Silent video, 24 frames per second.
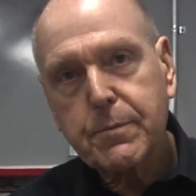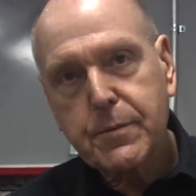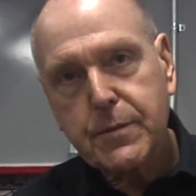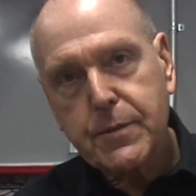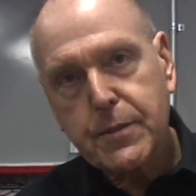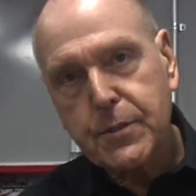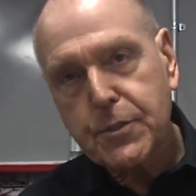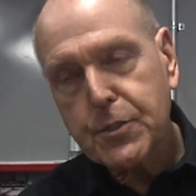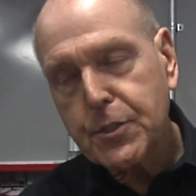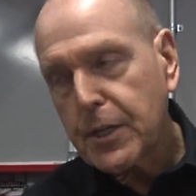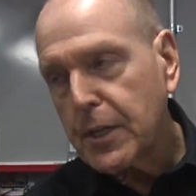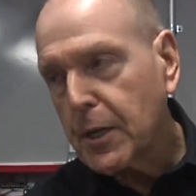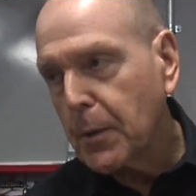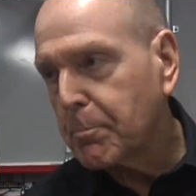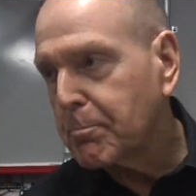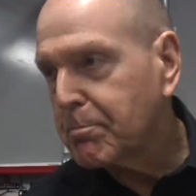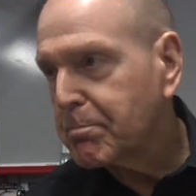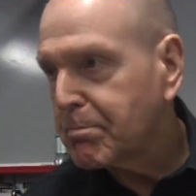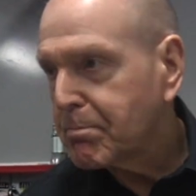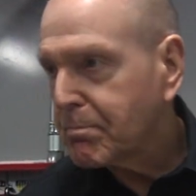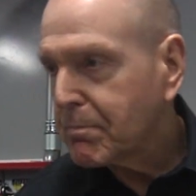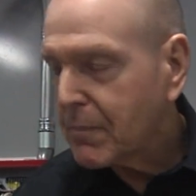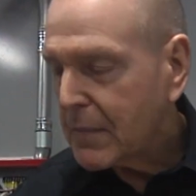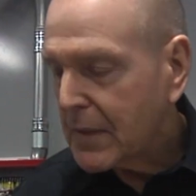to ship.
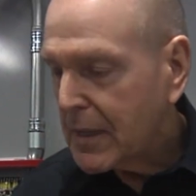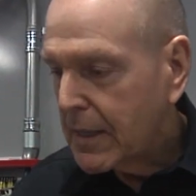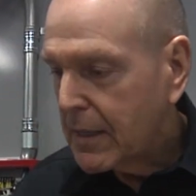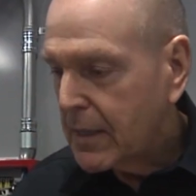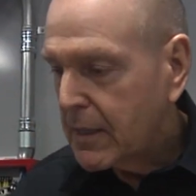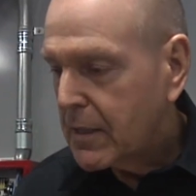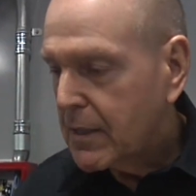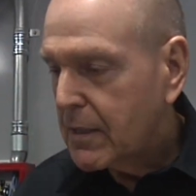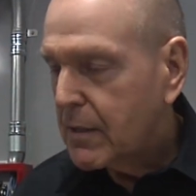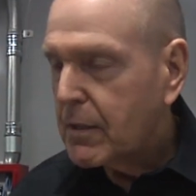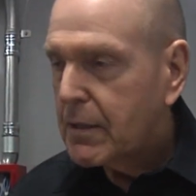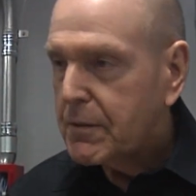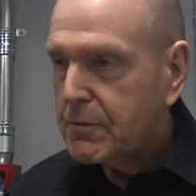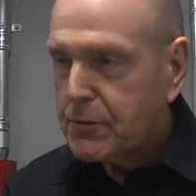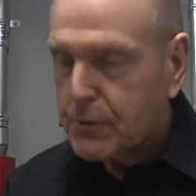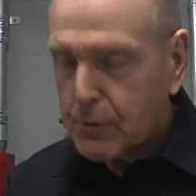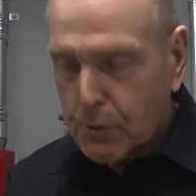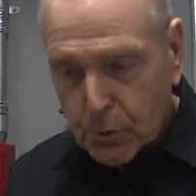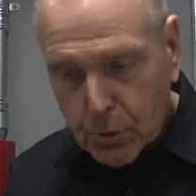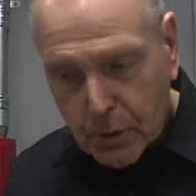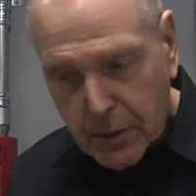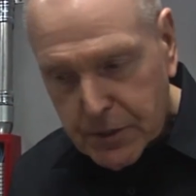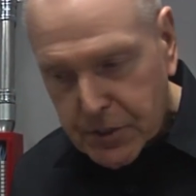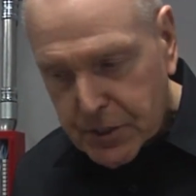
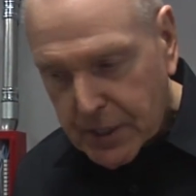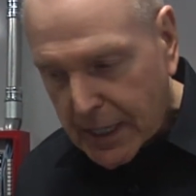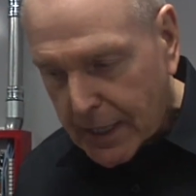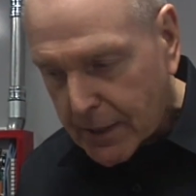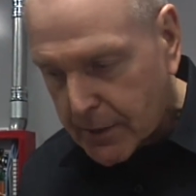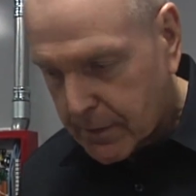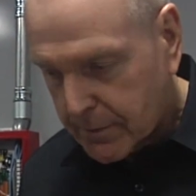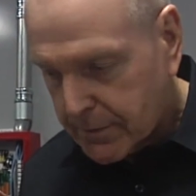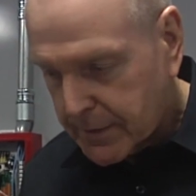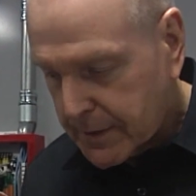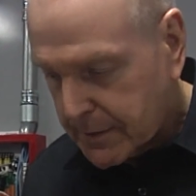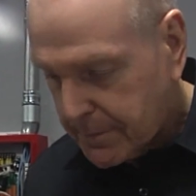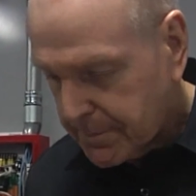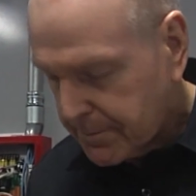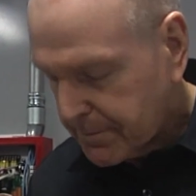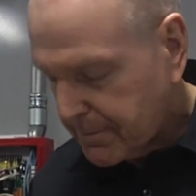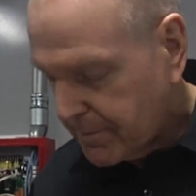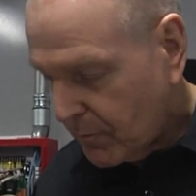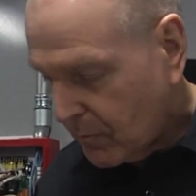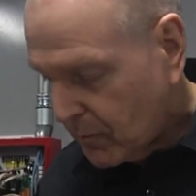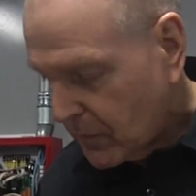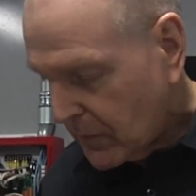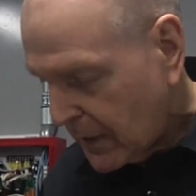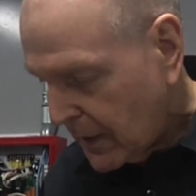Coolant's out of it.
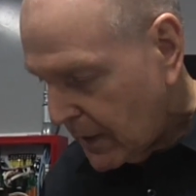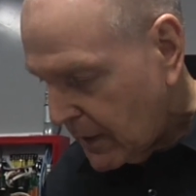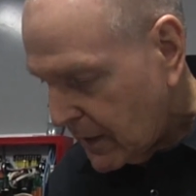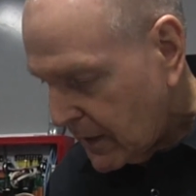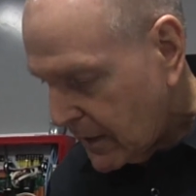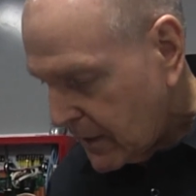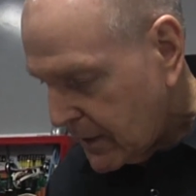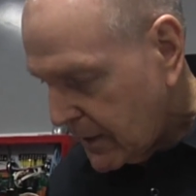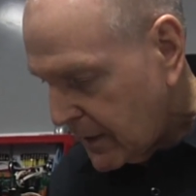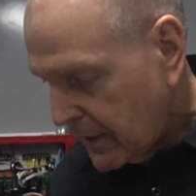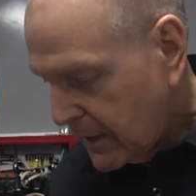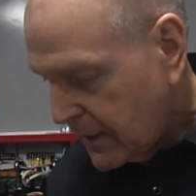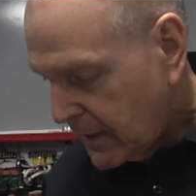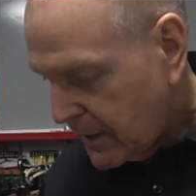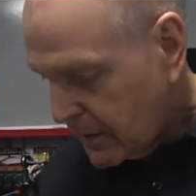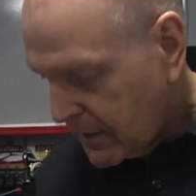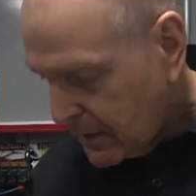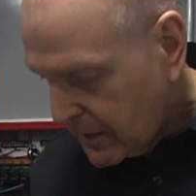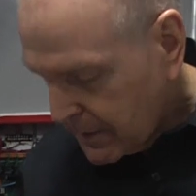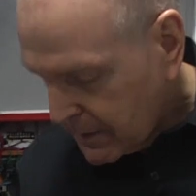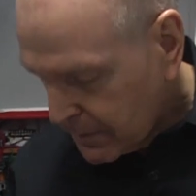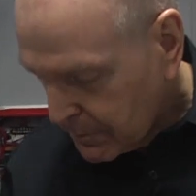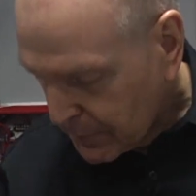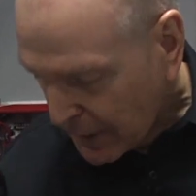
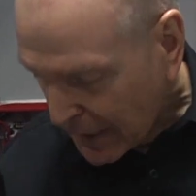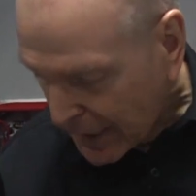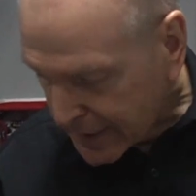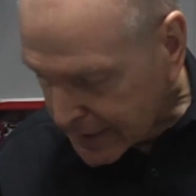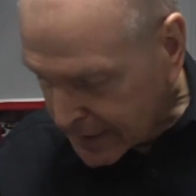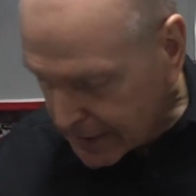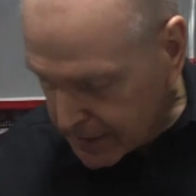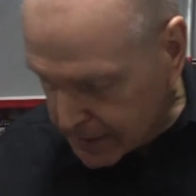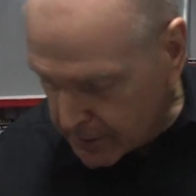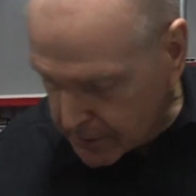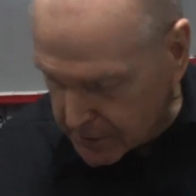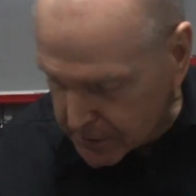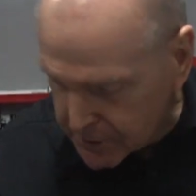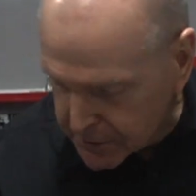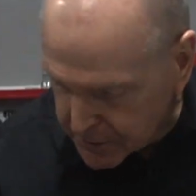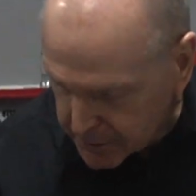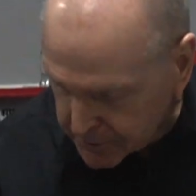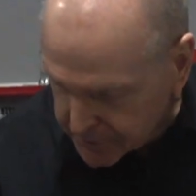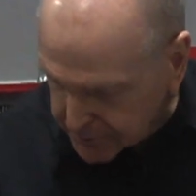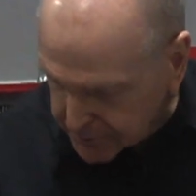Back here is the